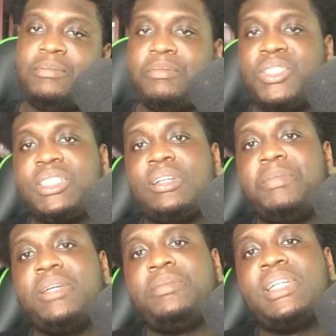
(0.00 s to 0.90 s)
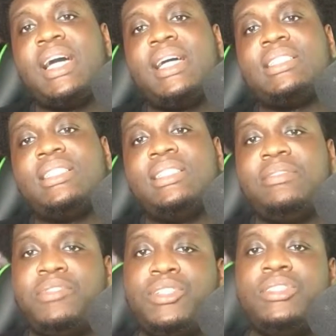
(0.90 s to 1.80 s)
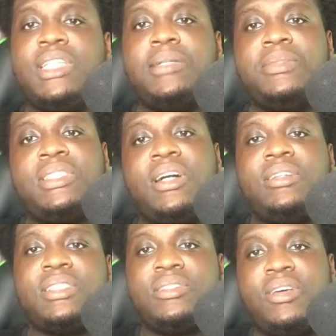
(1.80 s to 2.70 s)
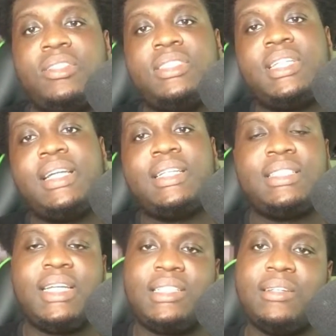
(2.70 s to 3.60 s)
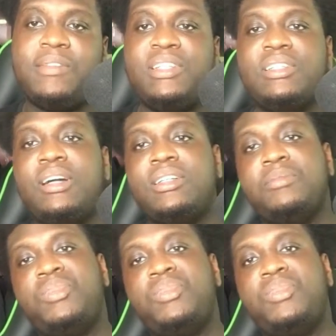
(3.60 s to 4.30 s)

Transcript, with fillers: most of the people that actually view James Charles's content is actually of a young,